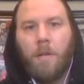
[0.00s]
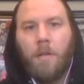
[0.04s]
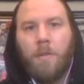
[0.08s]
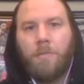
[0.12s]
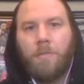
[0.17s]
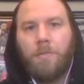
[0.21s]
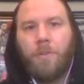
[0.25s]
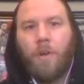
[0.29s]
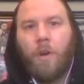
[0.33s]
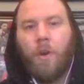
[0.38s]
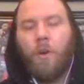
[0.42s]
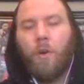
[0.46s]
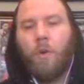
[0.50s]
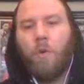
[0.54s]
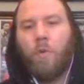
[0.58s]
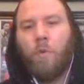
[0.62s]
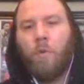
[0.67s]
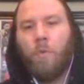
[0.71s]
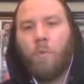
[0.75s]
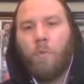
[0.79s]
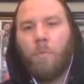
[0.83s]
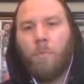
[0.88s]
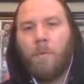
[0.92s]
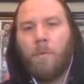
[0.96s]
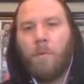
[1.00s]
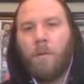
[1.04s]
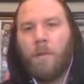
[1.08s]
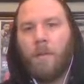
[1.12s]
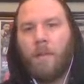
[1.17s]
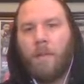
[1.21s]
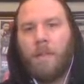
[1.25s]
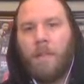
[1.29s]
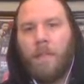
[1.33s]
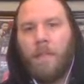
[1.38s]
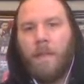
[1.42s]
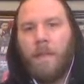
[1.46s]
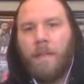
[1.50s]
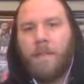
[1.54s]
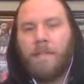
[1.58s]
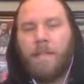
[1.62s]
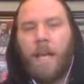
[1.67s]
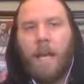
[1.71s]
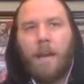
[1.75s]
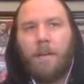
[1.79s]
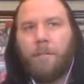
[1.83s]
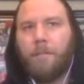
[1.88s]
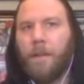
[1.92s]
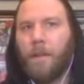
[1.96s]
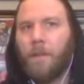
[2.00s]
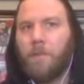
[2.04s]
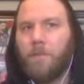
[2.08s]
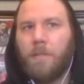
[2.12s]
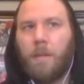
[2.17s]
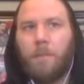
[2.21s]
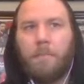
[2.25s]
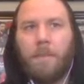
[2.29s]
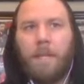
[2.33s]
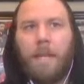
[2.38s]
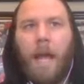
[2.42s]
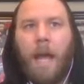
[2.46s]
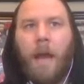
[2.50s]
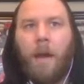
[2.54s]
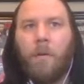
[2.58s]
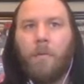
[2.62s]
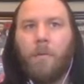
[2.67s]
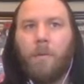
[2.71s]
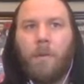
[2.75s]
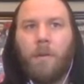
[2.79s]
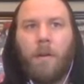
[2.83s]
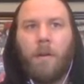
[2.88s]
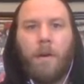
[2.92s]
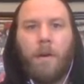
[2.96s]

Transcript: So he's got to figure something out.